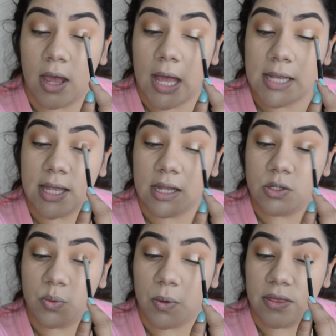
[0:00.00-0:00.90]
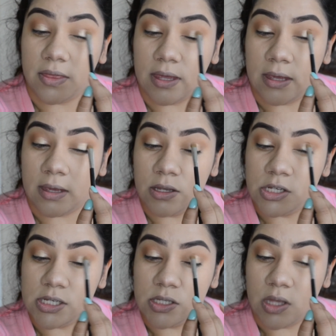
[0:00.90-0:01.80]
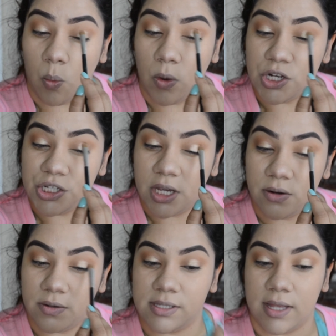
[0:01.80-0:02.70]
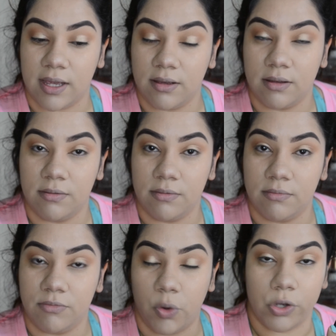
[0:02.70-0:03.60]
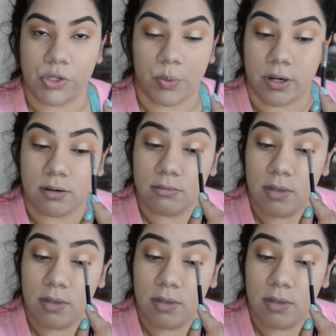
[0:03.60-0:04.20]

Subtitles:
And then with just the one shot, I was like going to work.